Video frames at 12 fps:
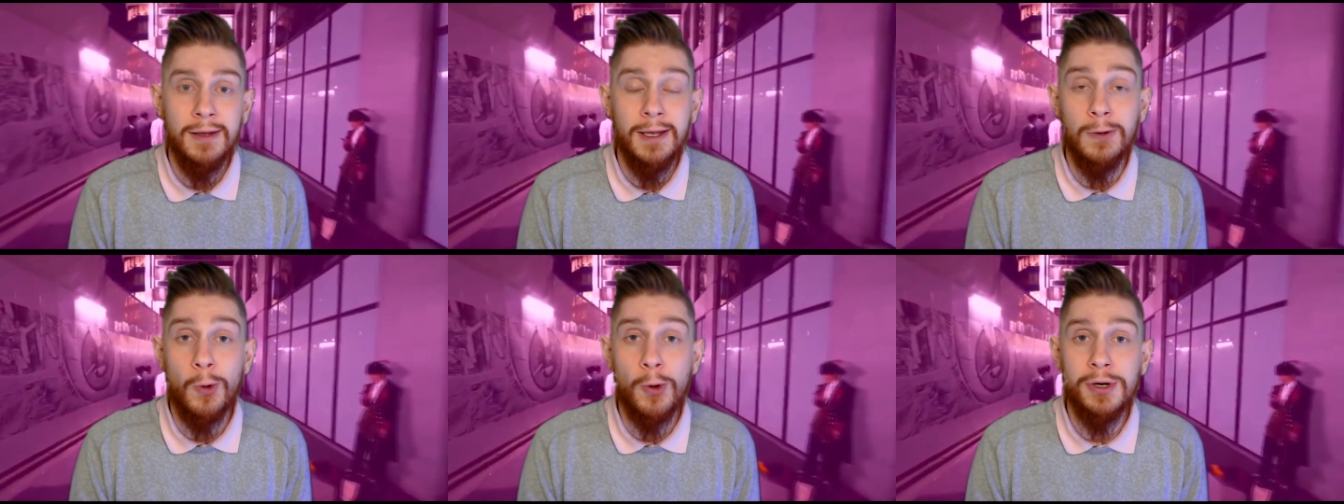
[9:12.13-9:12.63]

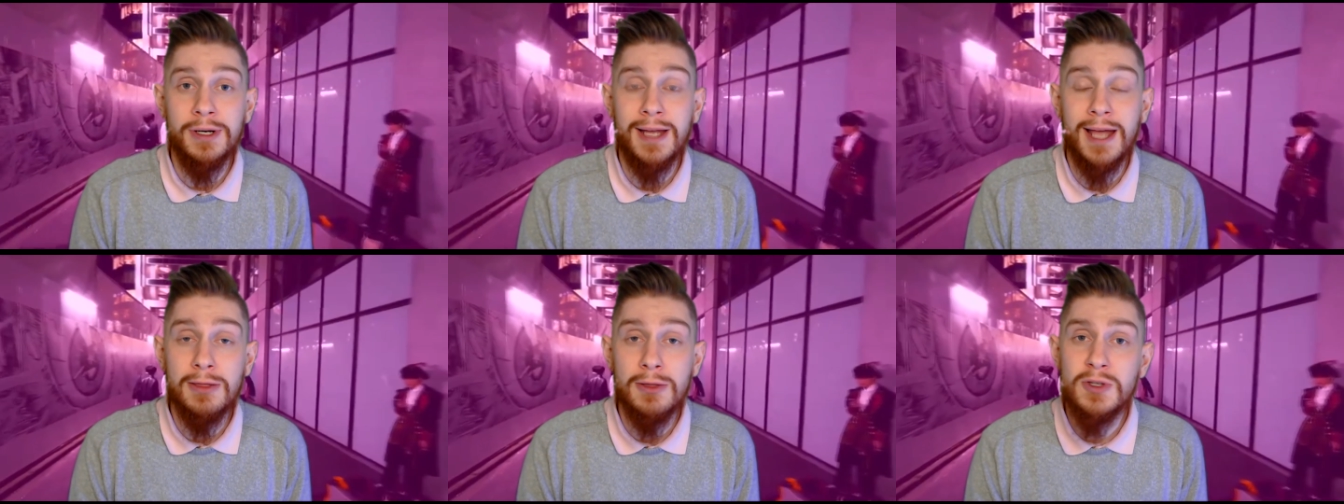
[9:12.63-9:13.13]
in order to
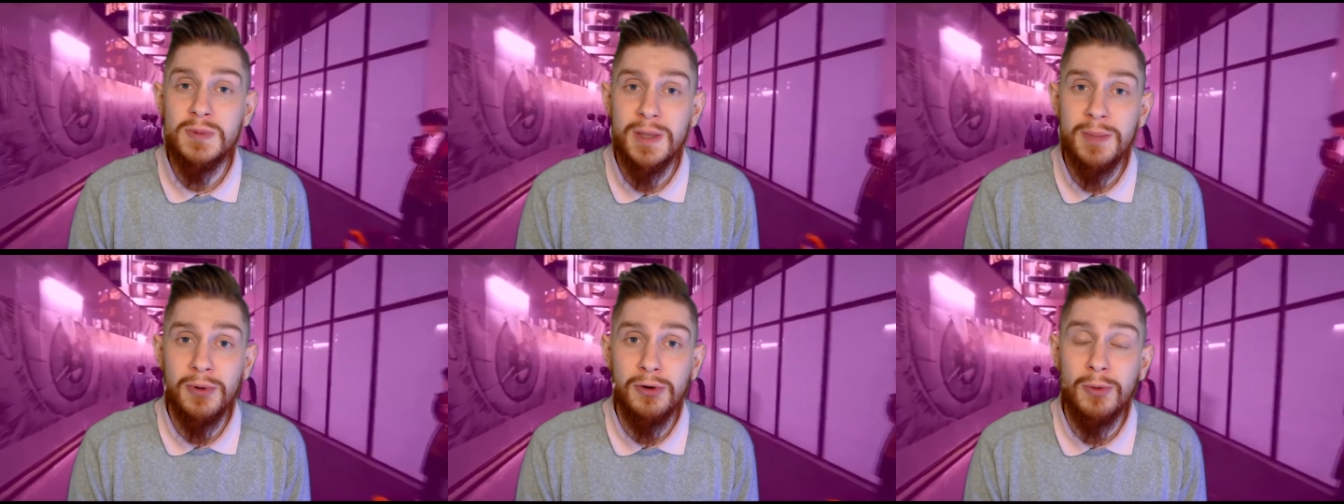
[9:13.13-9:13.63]
get those
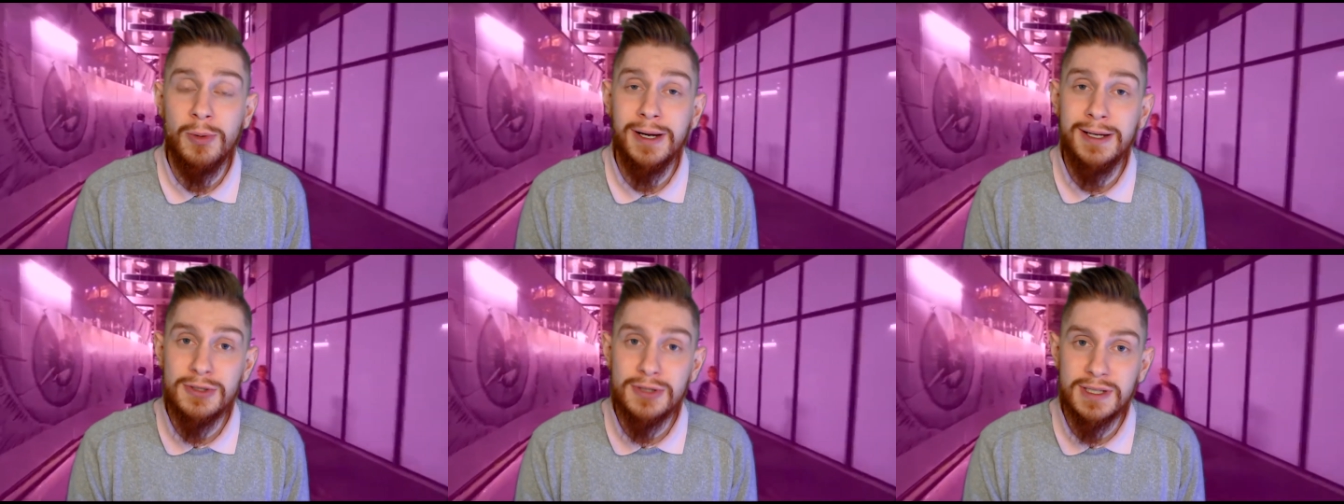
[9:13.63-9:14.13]
people who were
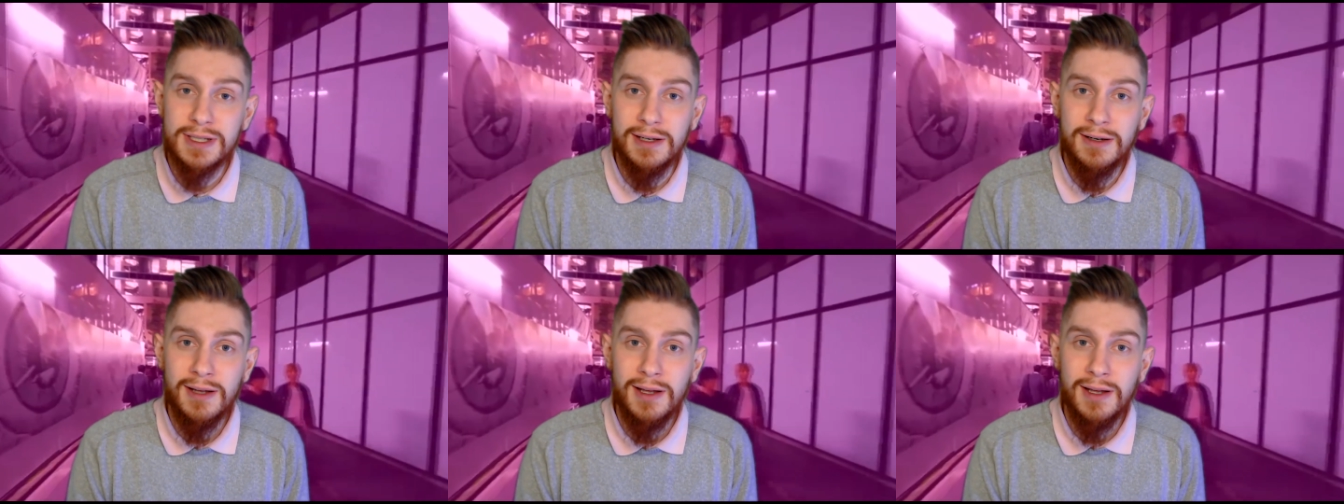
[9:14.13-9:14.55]
interested